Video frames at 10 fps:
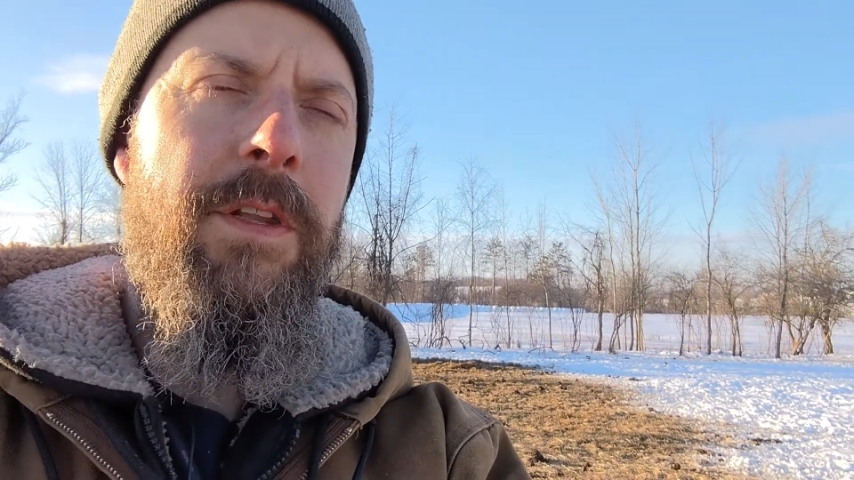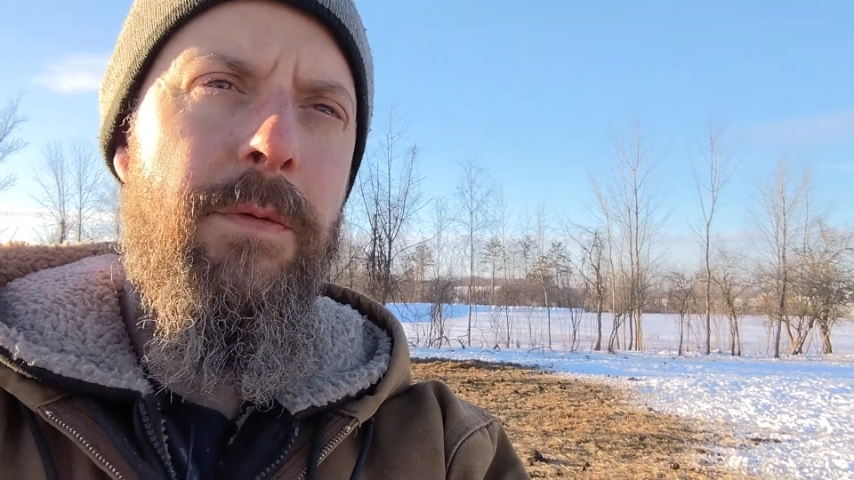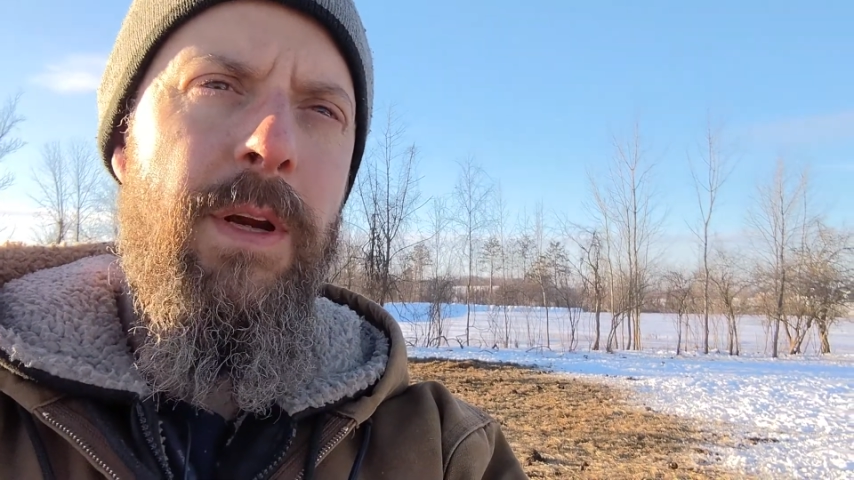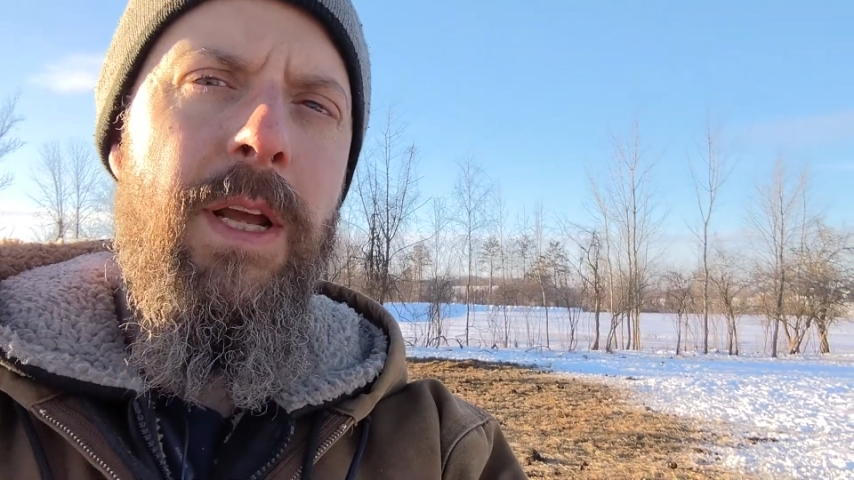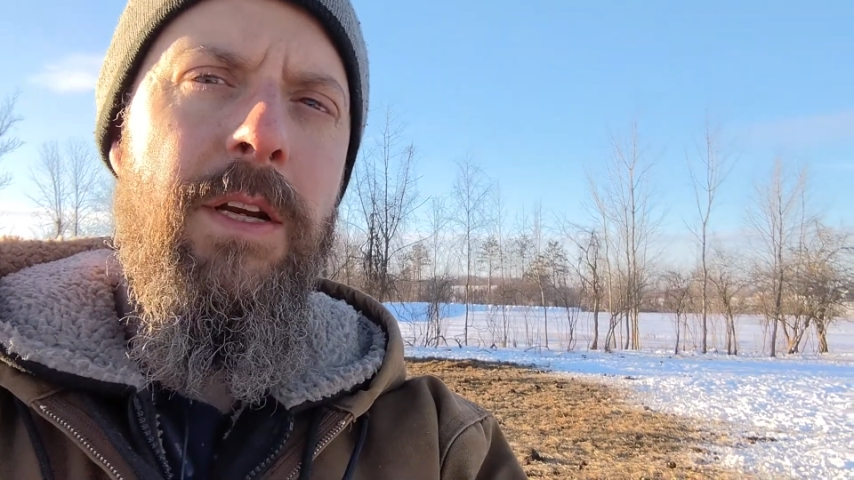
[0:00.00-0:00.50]

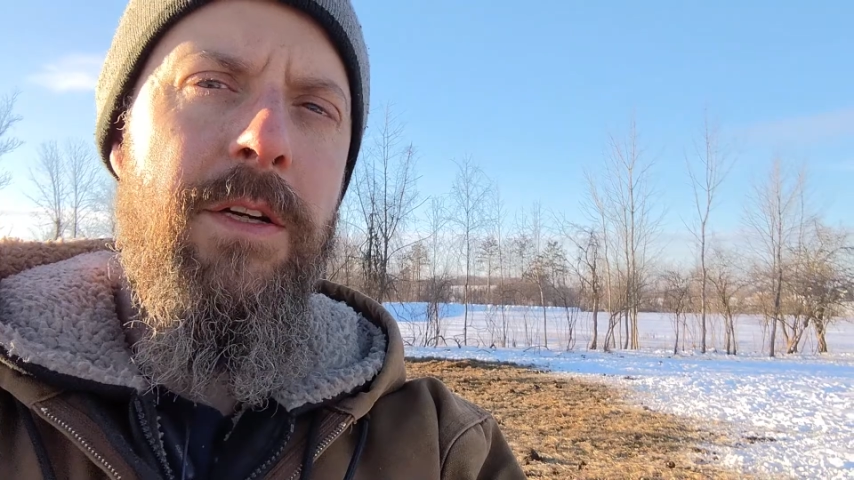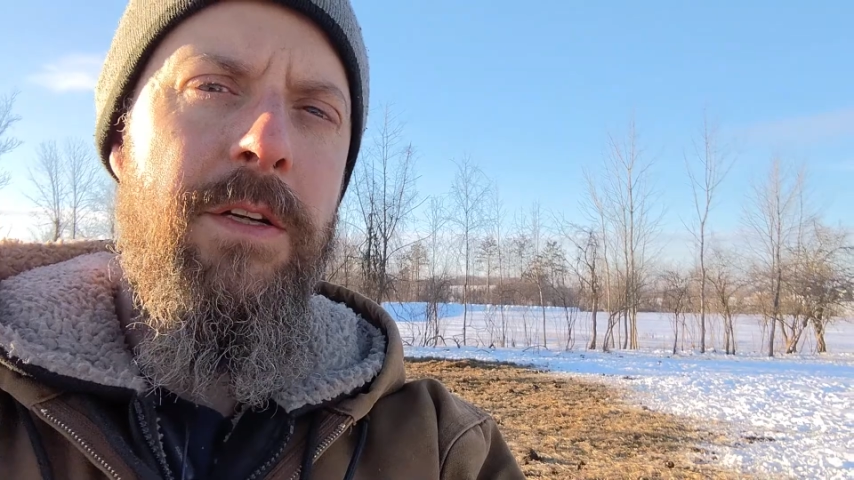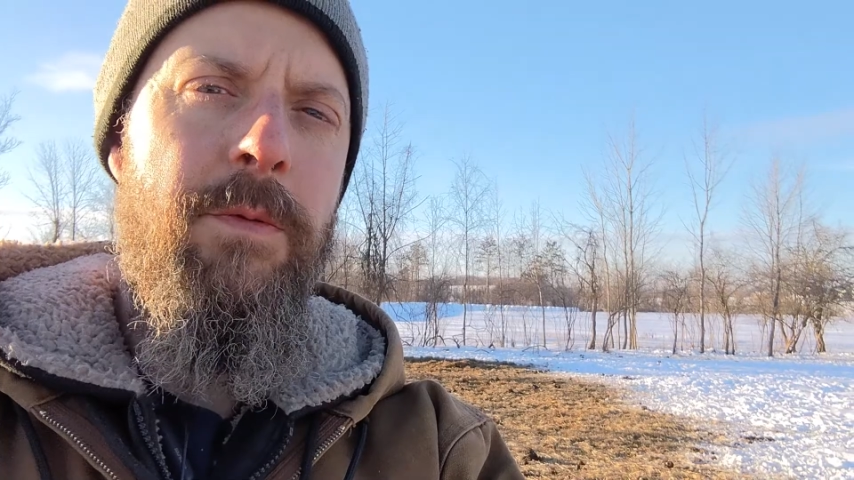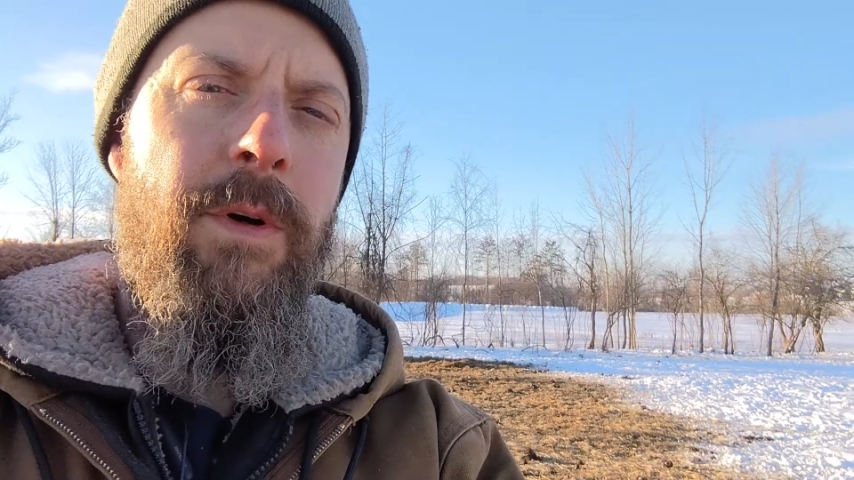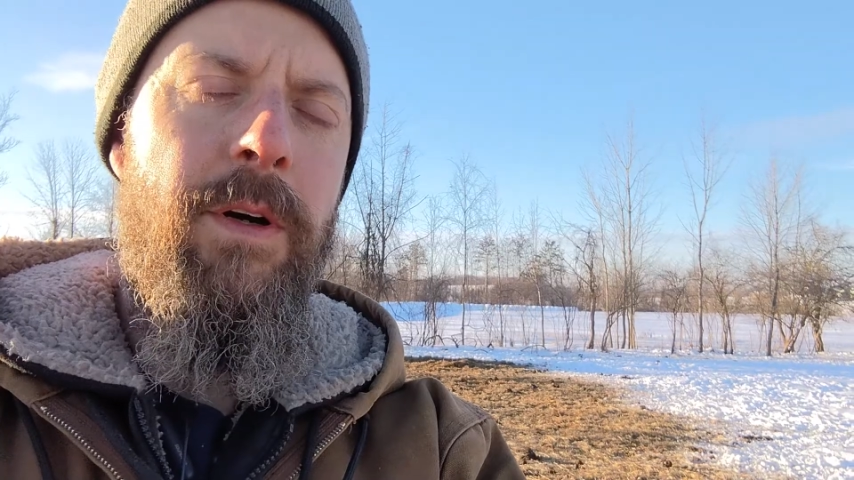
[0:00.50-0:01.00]
3
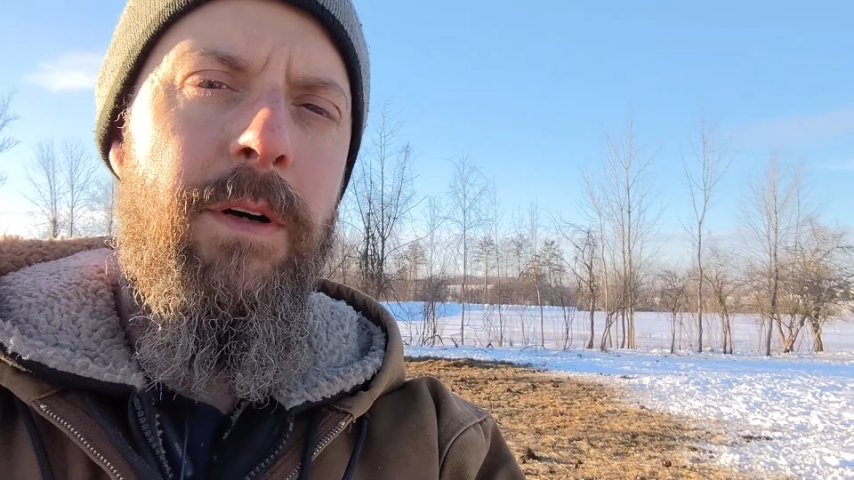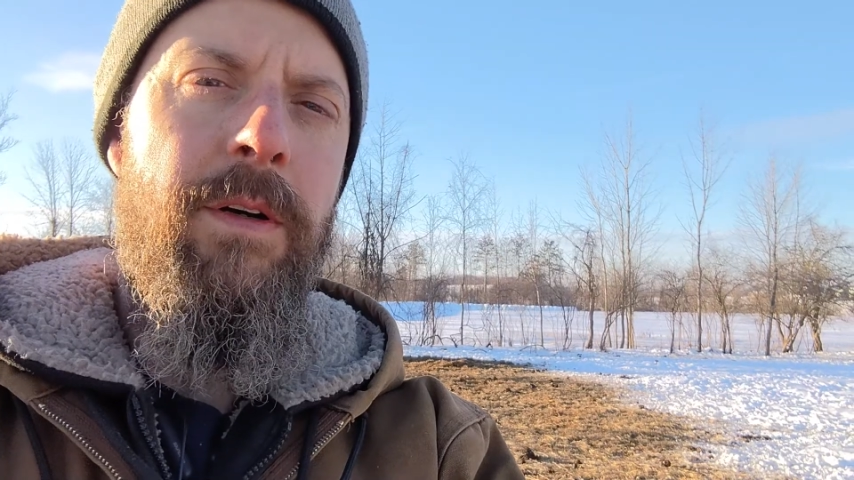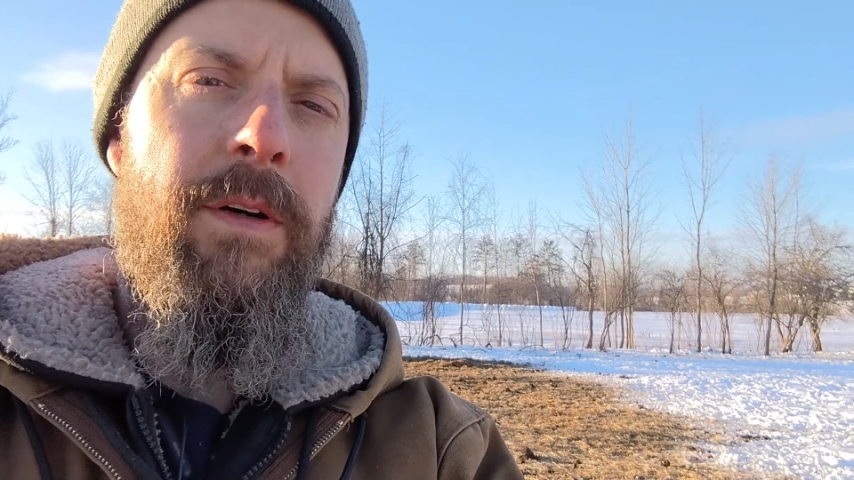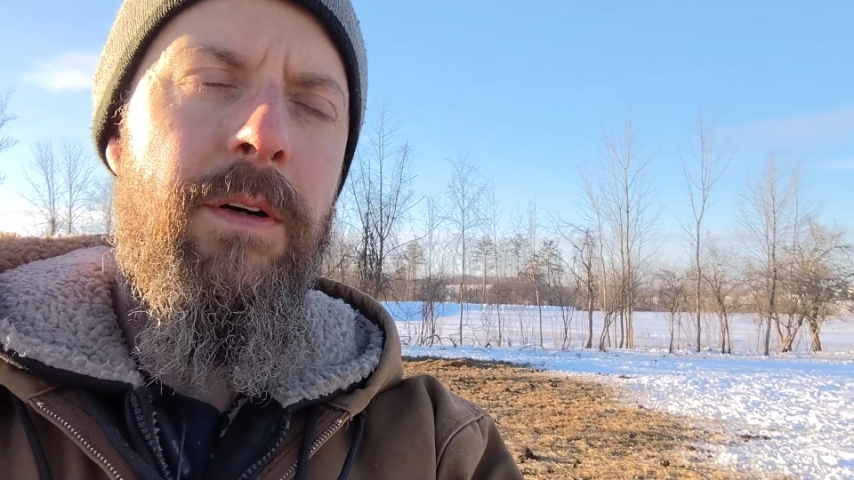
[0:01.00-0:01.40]
inches were